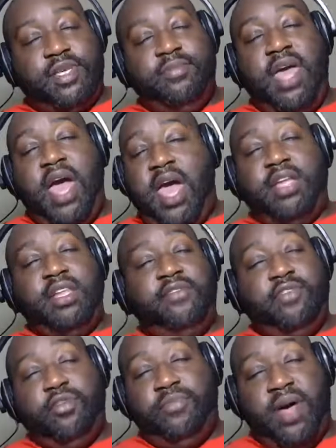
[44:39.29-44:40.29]
I mean, I ain't
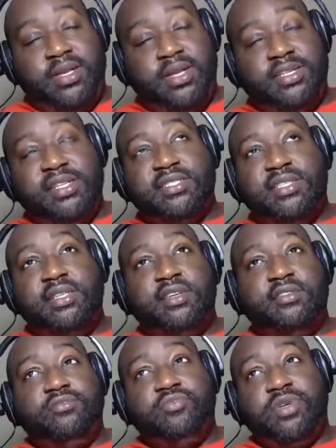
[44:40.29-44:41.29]
never gonna buy nothing
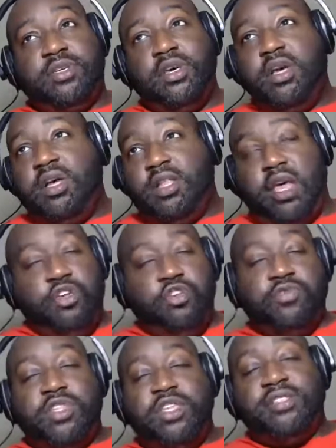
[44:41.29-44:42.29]
Nintendo, but like
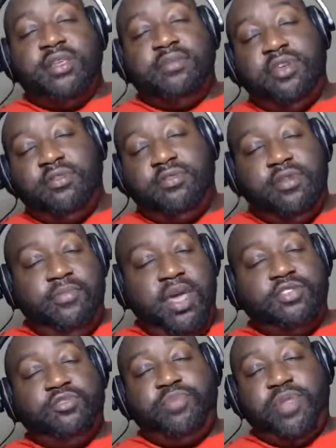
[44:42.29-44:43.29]
you release something on the
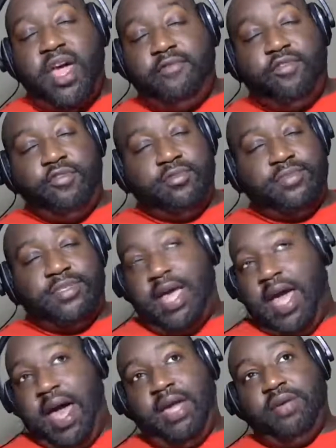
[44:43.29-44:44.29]
major platforms,
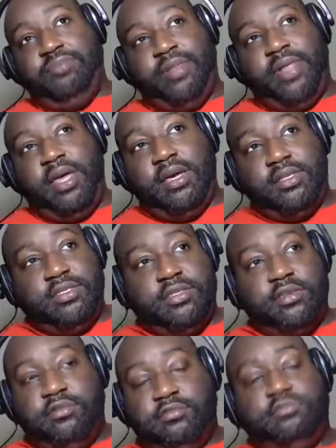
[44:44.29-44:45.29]
I can play it.
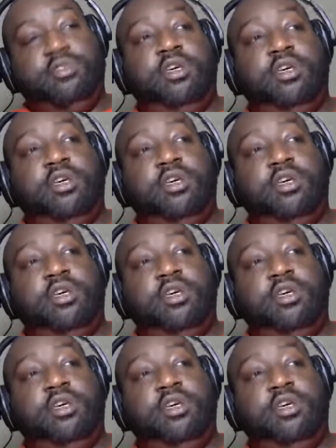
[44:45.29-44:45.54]
So